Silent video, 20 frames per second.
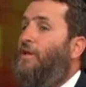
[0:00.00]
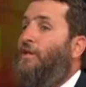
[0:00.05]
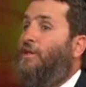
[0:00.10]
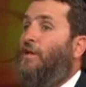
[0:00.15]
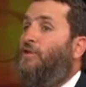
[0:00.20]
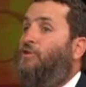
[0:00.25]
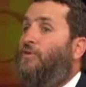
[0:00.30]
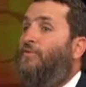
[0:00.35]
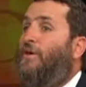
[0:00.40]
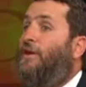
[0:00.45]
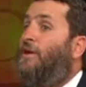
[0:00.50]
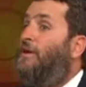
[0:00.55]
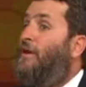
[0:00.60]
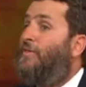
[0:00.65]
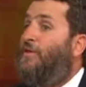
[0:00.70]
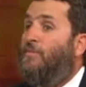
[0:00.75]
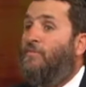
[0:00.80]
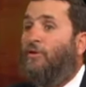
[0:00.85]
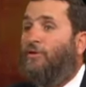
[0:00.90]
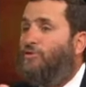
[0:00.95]
electrified. And I
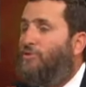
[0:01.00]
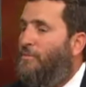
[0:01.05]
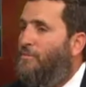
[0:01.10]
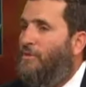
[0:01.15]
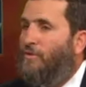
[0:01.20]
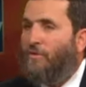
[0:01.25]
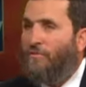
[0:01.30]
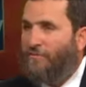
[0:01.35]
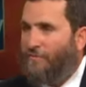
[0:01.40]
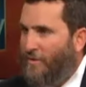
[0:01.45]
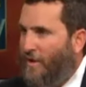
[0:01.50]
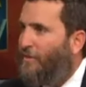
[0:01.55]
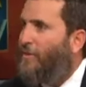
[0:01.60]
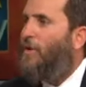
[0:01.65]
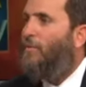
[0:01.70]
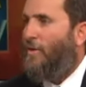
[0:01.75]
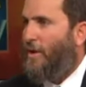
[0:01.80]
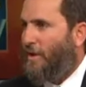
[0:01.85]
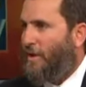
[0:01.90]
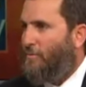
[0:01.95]
think most women don't feel
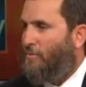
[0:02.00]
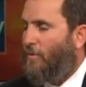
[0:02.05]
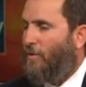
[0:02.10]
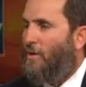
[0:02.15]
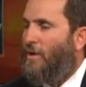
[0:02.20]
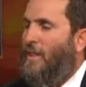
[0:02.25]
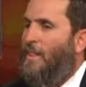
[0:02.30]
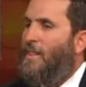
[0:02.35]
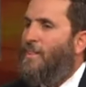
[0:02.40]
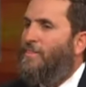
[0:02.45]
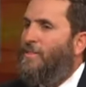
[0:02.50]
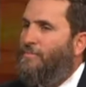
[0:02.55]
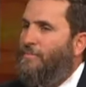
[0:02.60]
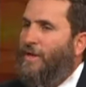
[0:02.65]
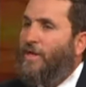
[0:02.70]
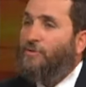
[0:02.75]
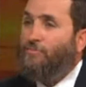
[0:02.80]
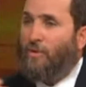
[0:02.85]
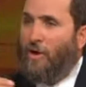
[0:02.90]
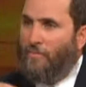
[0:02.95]
that way anymore. The
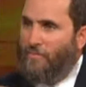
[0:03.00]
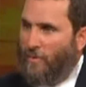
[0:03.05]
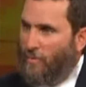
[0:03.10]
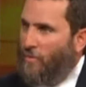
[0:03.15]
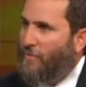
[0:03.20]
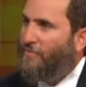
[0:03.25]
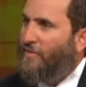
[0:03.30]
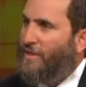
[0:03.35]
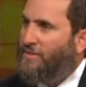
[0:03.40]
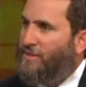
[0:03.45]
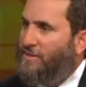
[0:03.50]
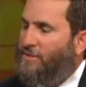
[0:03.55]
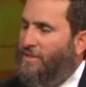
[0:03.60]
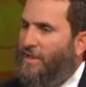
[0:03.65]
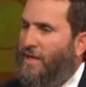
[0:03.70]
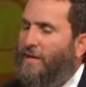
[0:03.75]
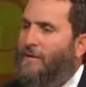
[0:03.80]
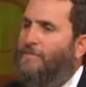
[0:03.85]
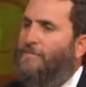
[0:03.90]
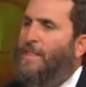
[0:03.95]
biggest problem that we're facing
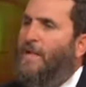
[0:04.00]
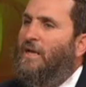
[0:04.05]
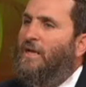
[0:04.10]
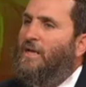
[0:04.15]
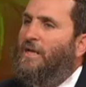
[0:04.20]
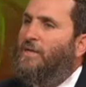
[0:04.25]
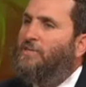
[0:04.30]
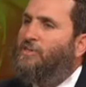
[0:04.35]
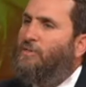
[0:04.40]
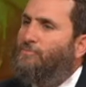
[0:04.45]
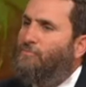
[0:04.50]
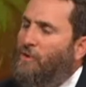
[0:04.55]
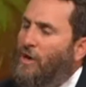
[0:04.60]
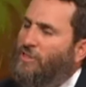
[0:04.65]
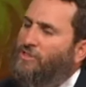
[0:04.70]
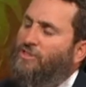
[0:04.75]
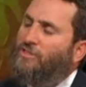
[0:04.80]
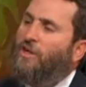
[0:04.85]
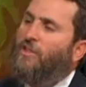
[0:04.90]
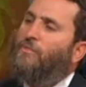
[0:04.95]
today is
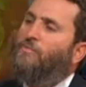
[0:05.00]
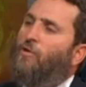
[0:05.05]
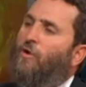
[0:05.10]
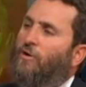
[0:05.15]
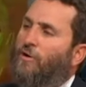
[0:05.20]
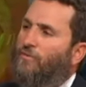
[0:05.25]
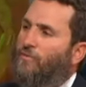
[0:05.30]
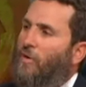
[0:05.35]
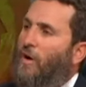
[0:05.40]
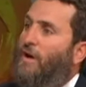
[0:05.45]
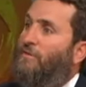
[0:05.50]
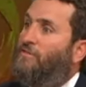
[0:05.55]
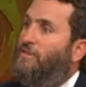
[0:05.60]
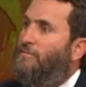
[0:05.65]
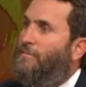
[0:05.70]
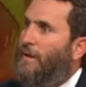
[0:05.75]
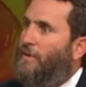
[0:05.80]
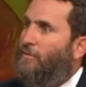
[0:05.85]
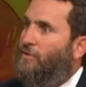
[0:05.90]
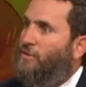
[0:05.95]
depression on the part of wives
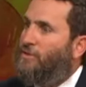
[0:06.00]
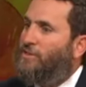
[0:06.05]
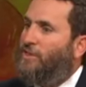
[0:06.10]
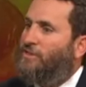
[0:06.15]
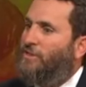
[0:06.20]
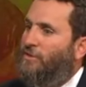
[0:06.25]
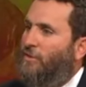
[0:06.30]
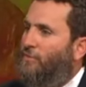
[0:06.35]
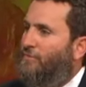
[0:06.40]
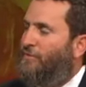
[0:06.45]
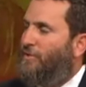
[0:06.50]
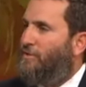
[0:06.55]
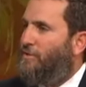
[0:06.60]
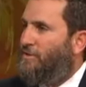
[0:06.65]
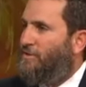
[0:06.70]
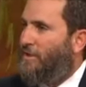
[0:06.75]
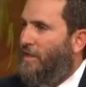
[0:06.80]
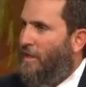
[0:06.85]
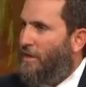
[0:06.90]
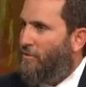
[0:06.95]
in marriages because they don't feel
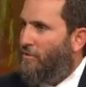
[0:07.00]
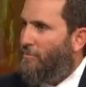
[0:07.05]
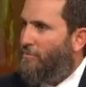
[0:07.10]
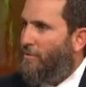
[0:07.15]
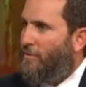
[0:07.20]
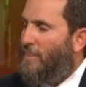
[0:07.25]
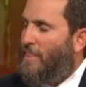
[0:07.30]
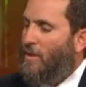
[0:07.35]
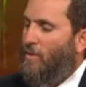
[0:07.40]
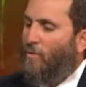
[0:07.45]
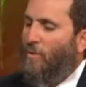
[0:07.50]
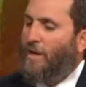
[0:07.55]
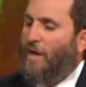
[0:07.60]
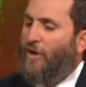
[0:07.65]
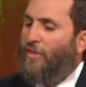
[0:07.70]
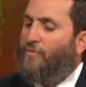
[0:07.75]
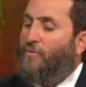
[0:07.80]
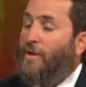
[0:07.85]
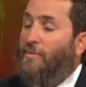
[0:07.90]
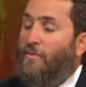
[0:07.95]
desirable. 1
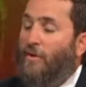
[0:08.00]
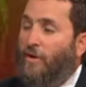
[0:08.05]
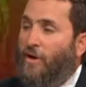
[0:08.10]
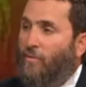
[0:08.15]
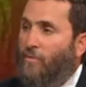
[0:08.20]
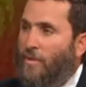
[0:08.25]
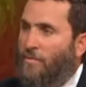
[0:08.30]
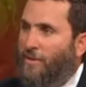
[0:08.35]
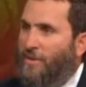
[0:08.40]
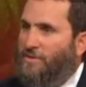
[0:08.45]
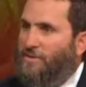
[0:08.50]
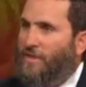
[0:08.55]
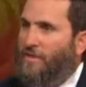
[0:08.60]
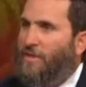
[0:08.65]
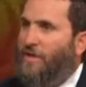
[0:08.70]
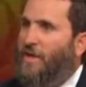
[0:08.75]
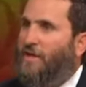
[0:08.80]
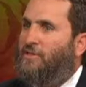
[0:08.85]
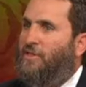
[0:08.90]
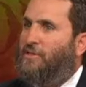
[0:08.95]
out of 3 American women is on
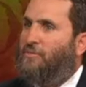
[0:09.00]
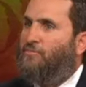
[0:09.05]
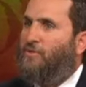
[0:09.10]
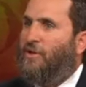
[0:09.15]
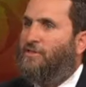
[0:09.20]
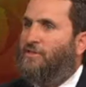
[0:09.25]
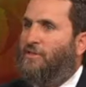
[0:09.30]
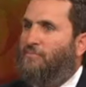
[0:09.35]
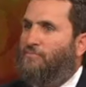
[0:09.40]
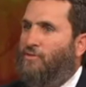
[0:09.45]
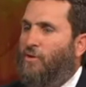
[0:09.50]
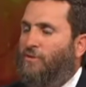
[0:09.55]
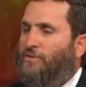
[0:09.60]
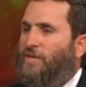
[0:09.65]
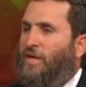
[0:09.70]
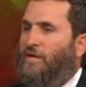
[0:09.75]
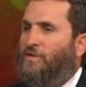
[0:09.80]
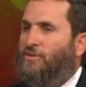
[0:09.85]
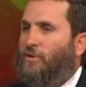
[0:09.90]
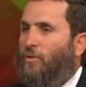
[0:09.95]
an antidepressant,
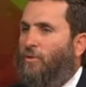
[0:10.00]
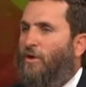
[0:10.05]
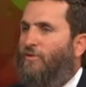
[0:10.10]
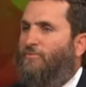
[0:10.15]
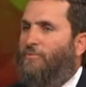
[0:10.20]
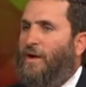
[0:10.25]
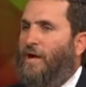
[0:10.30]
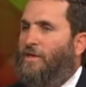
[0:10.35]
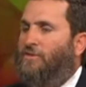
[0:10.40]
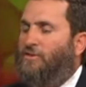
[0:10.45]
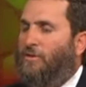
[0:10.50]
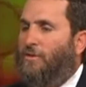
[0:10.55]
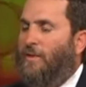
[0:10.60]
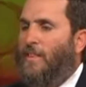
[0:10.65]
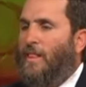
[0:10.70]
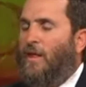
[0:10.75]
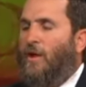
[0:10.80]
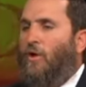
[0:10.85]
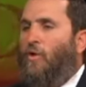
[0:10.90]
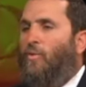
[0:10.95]
Prozac, Zoloft, Paxil.
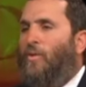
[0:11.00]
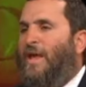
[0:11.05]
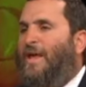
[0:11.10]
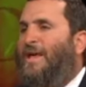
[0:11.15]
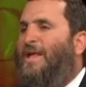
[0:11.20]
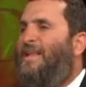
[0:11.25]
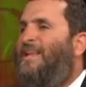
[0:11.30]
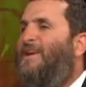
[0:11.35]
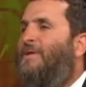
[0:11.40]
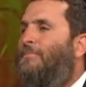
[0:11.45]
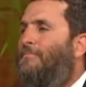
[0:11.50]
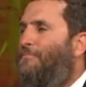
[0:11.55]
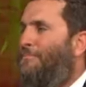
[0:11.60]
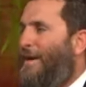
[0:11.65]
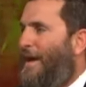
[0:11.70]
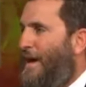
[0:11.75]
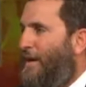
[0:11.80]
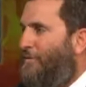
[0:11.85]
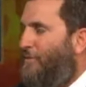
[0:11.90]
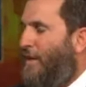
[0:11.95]
We can
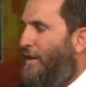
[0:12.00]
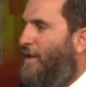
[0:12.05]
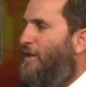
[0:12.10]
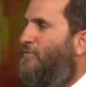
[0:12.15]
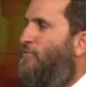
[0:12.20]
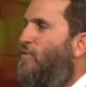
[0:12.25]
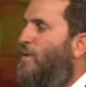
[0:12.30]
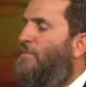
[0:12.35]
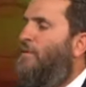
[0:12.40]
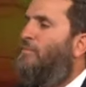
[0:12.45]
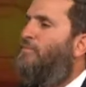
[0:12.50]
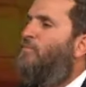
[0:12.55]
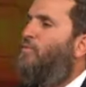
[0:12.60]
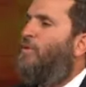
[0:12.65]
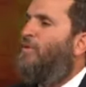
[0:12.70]
combat that if women